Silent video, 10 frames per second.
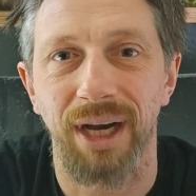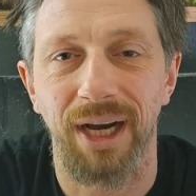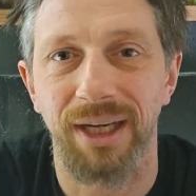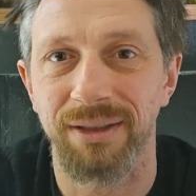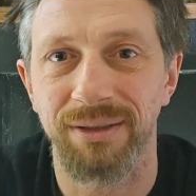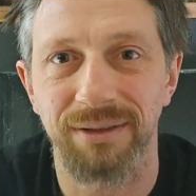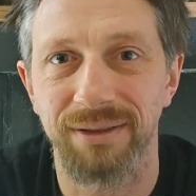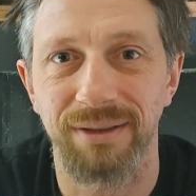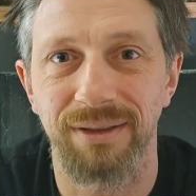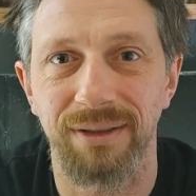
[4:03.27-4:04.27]
and
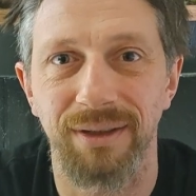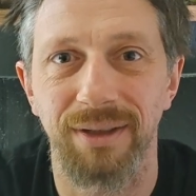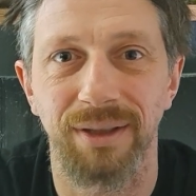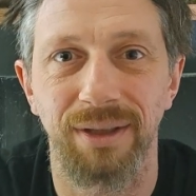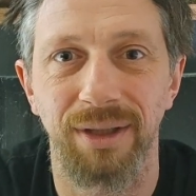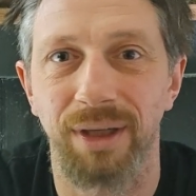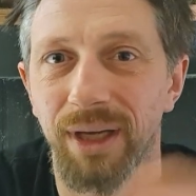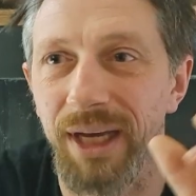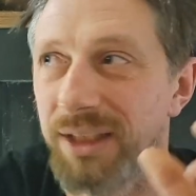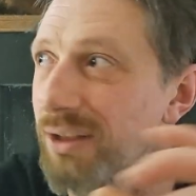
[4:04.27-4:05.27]

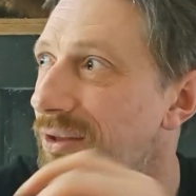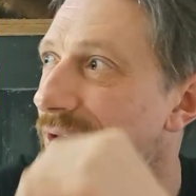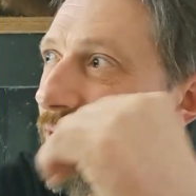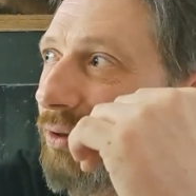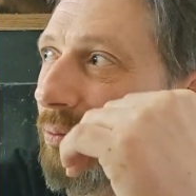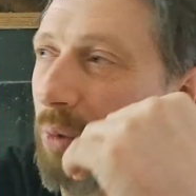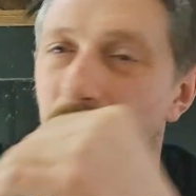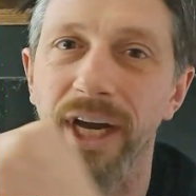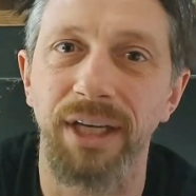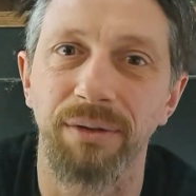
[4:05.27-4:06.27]
it's
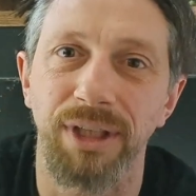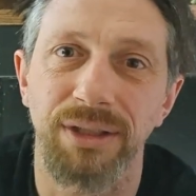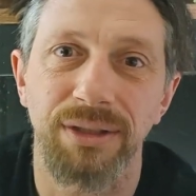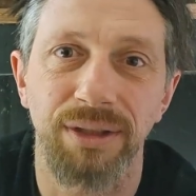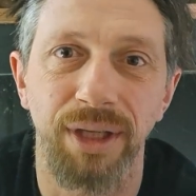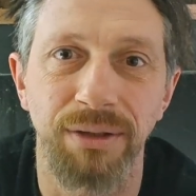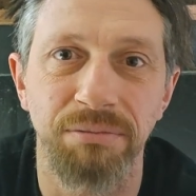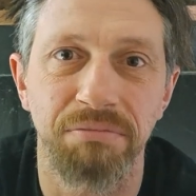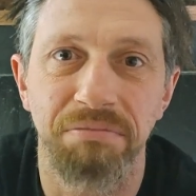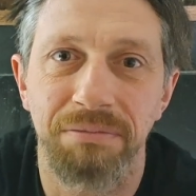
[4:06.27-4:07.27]
more accurate than